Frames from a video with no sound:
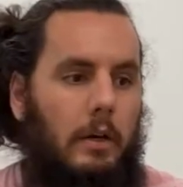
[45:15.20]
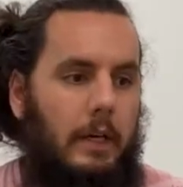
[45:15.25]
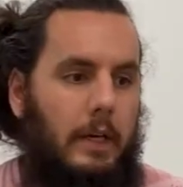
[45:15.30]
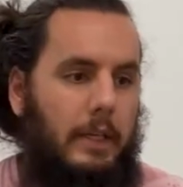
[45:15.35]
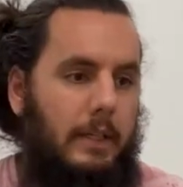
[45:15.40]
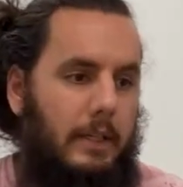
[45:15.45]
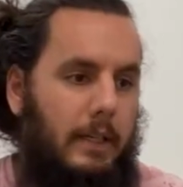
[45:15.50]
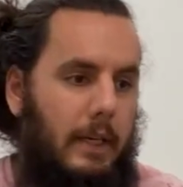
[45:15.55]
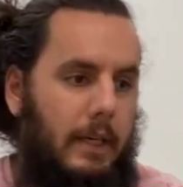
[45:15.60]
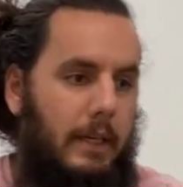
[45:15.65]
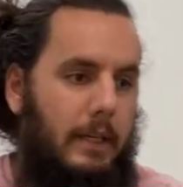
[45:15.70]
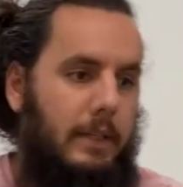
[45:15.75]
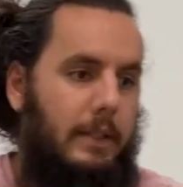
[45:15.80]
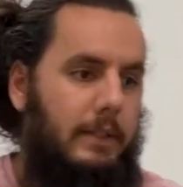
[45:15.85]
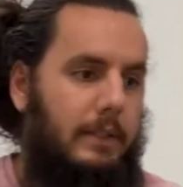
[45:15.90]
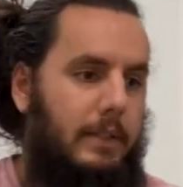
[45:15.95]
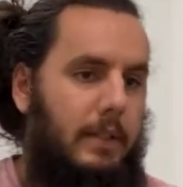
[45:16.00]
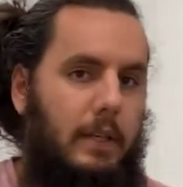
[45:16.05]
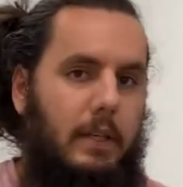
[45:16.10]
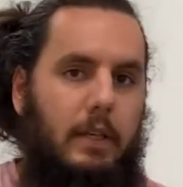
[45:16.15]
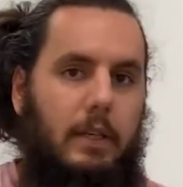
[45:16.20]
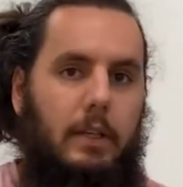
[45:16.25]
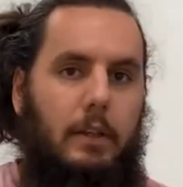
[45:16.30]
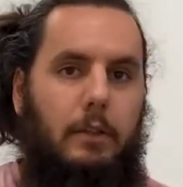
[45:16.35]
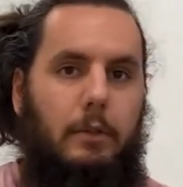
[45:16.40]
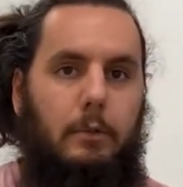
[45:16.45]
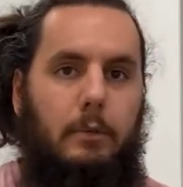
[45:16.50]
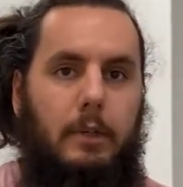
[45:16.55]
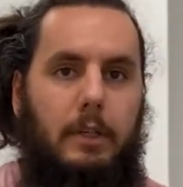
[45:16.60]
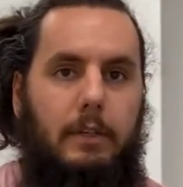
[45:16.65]
Alright guys
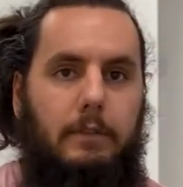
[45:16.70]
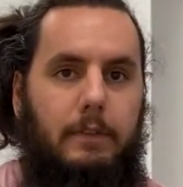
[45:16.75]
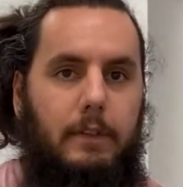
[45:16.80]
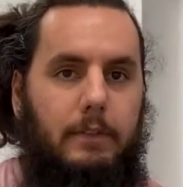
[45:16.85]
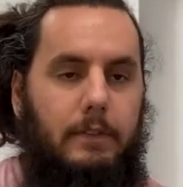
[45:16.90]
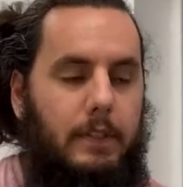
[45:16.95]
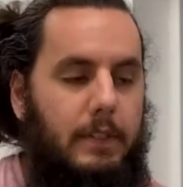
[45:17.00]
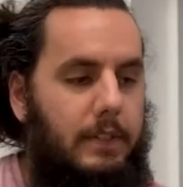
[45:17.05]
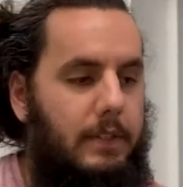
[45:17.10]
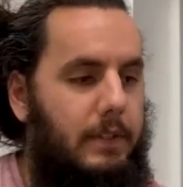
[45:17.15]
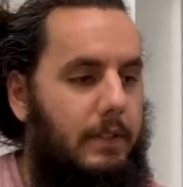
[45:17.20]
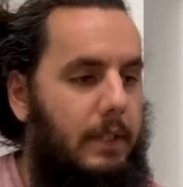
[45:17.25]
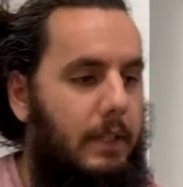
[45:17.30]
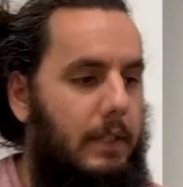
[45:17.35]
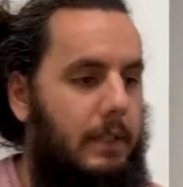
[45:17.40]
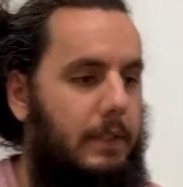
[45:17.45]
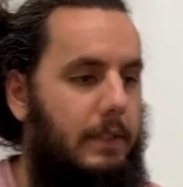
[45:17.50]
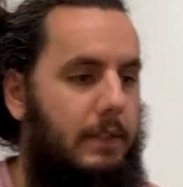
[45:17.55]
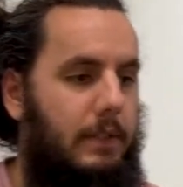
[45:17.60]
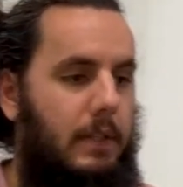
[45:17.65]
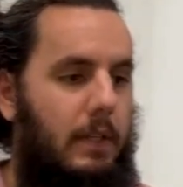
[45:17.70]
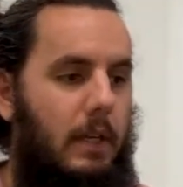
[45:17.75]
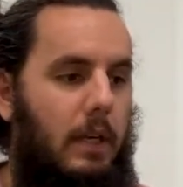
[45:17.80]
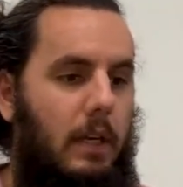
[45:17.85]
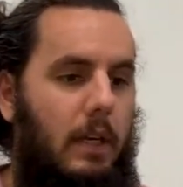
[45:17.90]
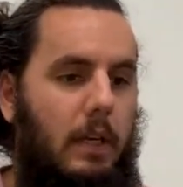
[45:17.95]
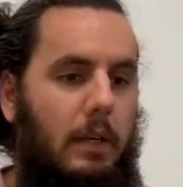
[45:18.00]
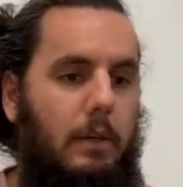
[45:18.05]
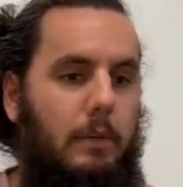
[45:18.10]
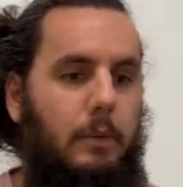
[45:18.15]
356
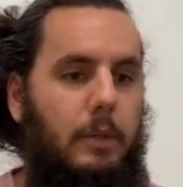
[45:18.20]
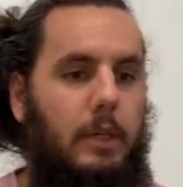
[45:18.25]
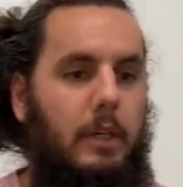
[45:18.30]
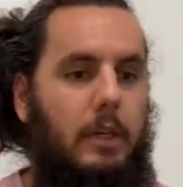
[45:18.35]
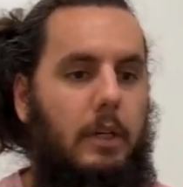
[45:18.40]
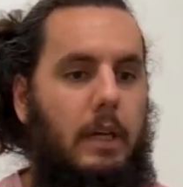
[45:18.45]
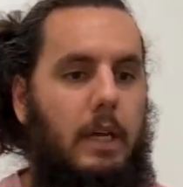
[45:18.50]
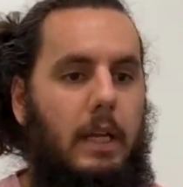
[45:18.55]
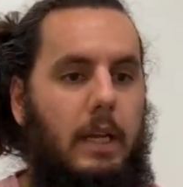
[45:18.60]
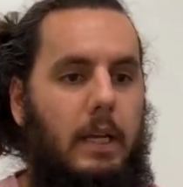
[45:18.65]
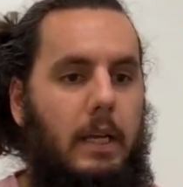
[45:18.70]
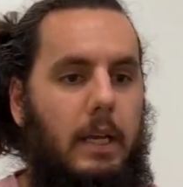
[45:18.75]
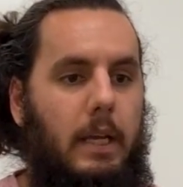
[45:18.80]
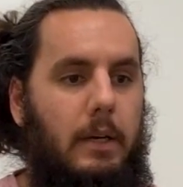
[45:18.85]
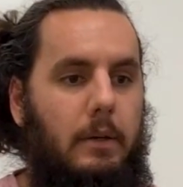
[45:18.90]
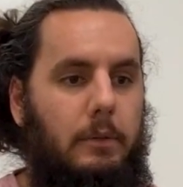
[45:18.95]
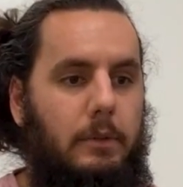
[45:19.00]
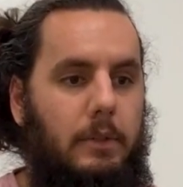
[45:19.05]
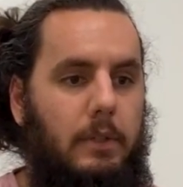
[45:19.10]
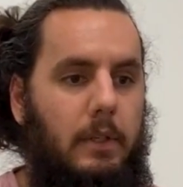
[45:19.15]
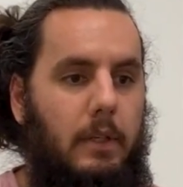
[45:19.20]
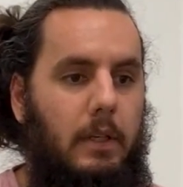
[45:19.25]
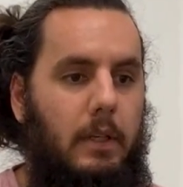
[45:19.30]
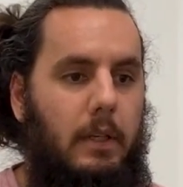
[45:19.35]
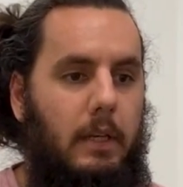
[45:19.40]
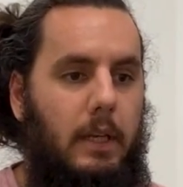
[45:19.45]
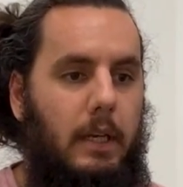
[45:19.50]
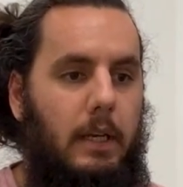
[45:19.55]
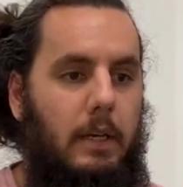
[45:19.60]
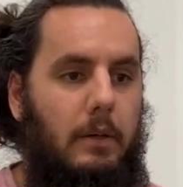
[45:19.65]
we are heading out
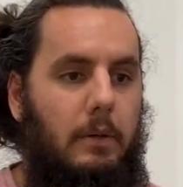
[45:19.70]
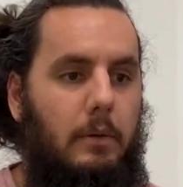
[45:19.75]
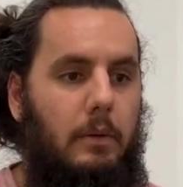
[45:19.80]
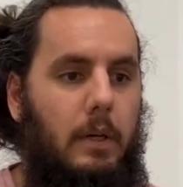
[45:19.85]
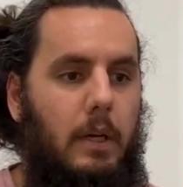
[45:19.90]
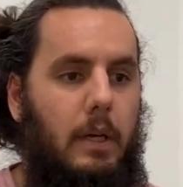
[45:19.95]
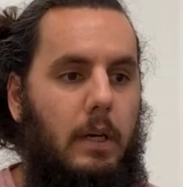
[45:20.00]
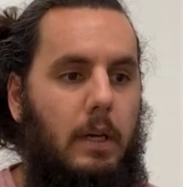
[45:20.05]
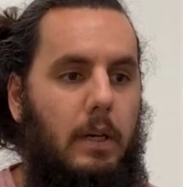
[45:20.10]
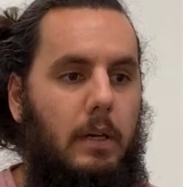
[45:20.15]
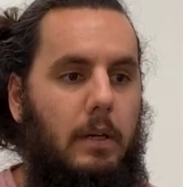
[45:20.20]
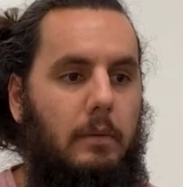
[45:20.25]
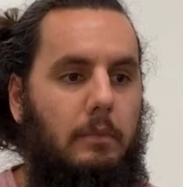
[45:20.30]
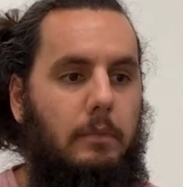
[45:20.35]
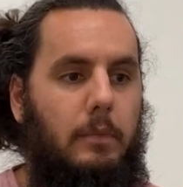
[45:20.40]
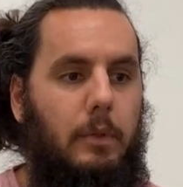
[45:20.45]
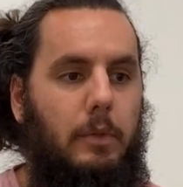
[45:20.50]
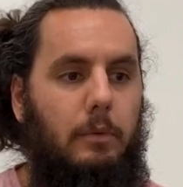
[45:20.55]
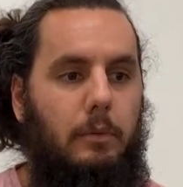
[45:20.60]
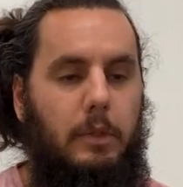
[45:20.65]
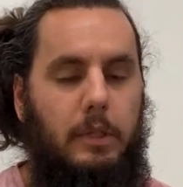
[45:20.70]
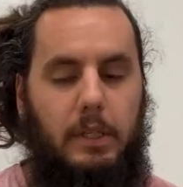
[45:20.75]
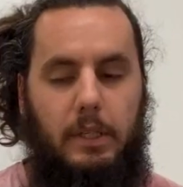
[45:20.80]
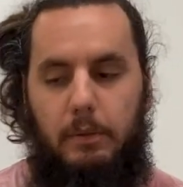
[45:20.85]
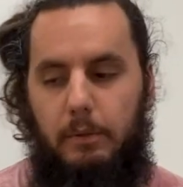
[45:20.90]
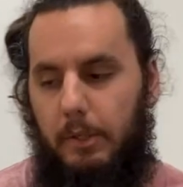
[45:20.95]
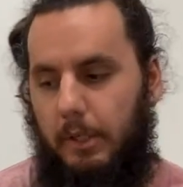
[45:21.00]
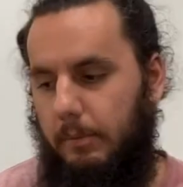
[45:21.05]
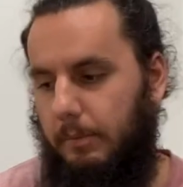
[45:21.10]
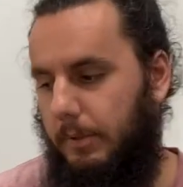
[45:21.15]
now um, we
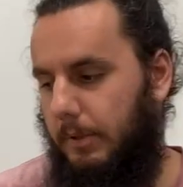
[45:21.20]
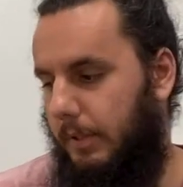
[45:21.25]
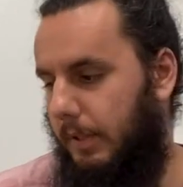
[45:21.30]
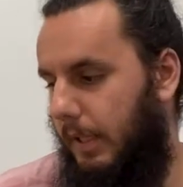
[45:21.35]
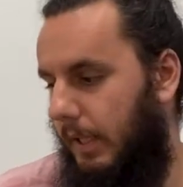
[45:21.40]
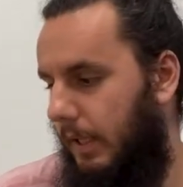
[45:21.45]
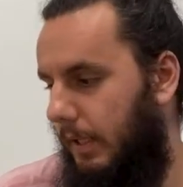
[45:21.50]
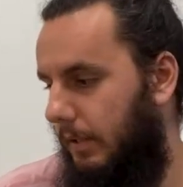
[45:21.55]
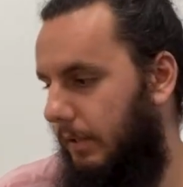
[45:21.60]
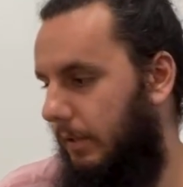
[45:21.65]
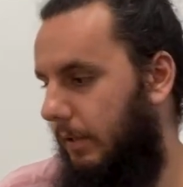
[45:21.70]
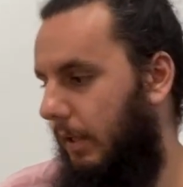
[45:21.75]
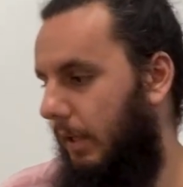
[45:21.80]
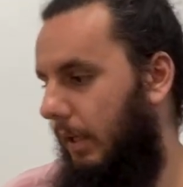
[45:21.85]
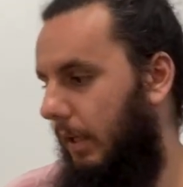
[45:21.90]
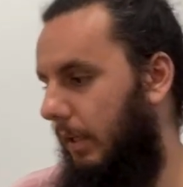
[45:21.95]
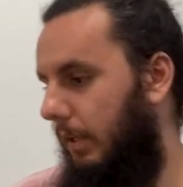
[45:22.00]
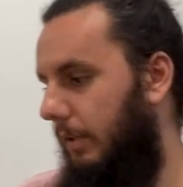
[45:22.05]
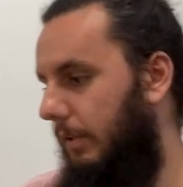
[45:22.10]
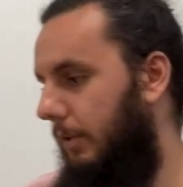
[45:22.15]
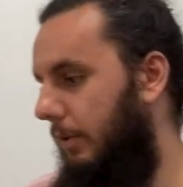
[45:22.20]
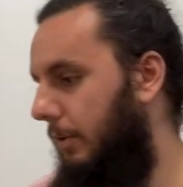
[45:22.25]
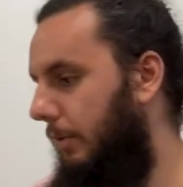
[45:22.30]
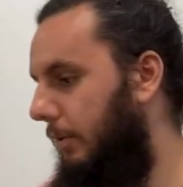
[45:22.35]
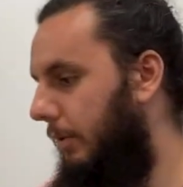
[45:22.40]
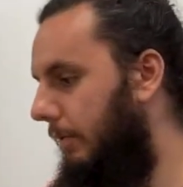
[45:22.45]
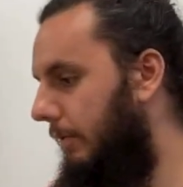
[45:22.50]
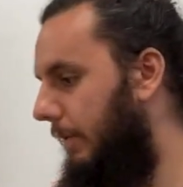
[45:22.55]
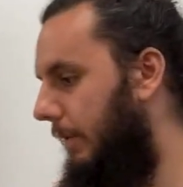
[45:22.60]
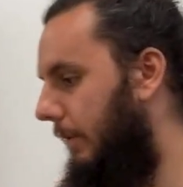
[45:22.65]
were able to get uh,
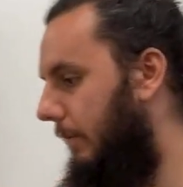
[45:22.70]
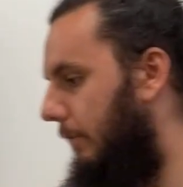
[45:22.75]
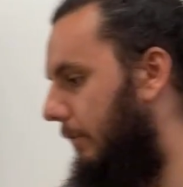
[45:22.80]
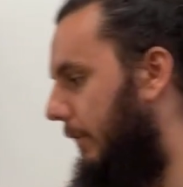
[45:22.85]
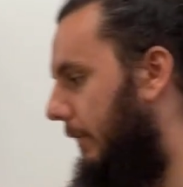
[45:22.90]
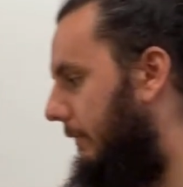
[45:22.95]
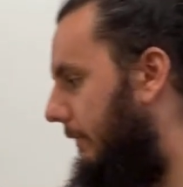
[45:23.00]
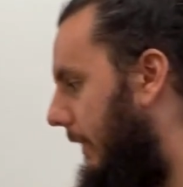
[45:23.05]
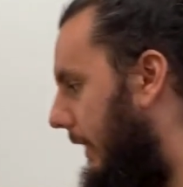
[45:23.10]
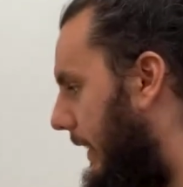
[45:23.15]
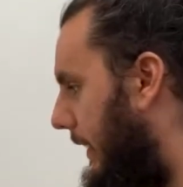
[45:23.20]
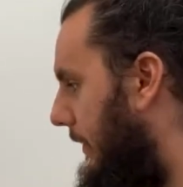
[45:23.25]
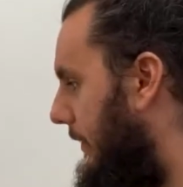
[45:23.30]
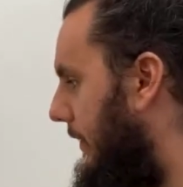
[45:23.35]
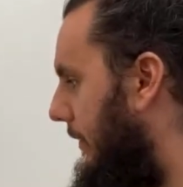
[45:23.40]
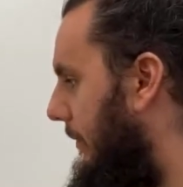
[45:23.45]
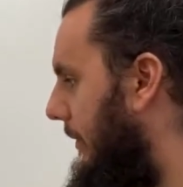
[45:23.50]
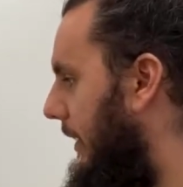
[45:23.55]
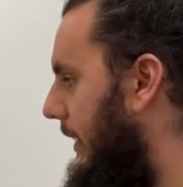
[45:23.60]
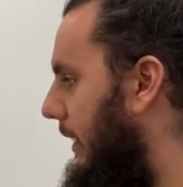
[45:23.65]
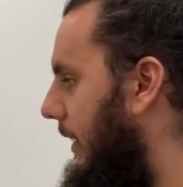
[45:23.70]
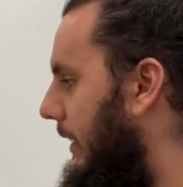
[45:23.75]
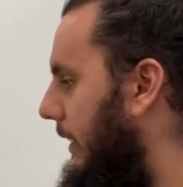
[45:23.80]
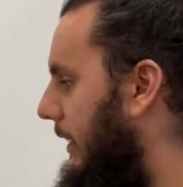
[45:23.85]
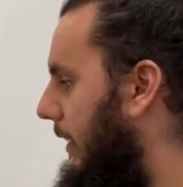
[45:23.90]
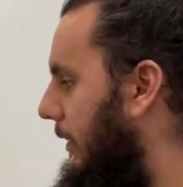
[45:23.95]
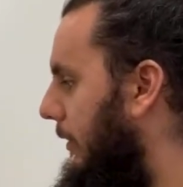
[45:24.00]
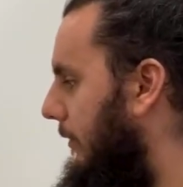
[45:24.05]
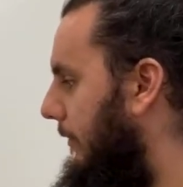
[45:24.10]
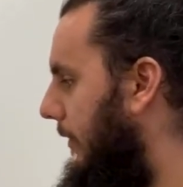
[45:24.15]
two of the three files that we needed
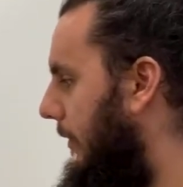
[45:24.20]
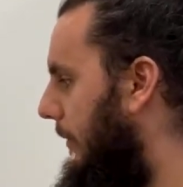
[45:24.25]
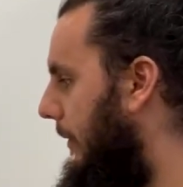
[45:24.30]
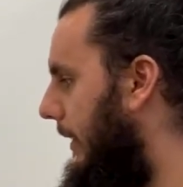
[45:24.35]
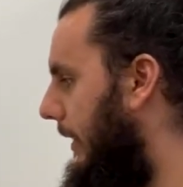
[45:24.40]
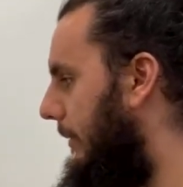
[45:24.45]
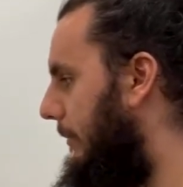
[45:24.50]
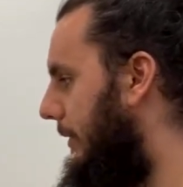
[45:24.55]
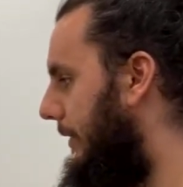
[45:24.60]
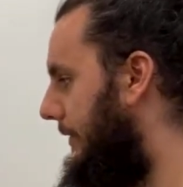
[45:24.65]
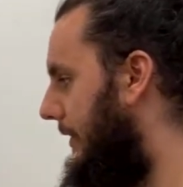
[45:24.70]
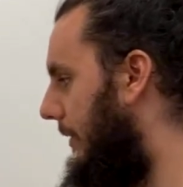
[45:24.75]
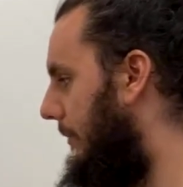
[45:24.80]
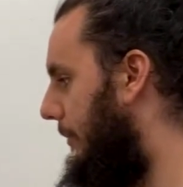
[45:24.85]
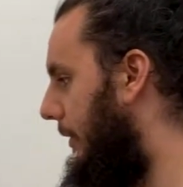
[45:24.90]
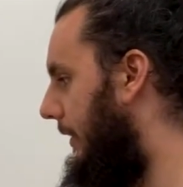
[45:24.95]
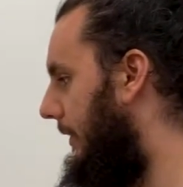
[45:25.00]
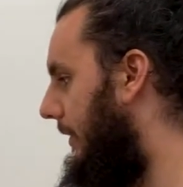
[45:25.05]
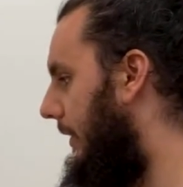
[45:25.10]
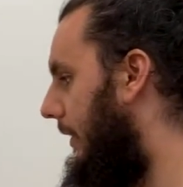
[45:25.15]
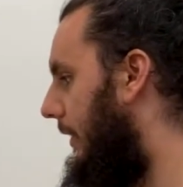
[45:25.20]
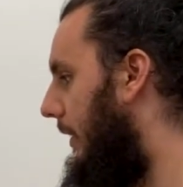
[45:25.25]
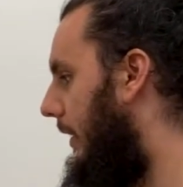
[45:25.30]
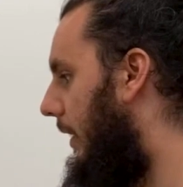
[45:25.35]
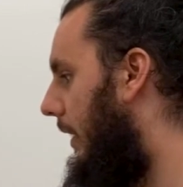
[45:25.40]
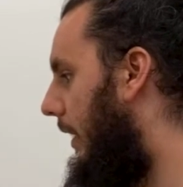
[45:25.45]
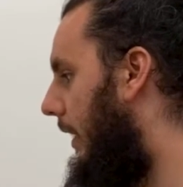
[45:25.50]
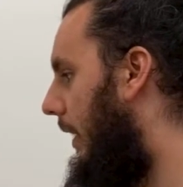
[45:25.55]
to do for wine and whiskey printed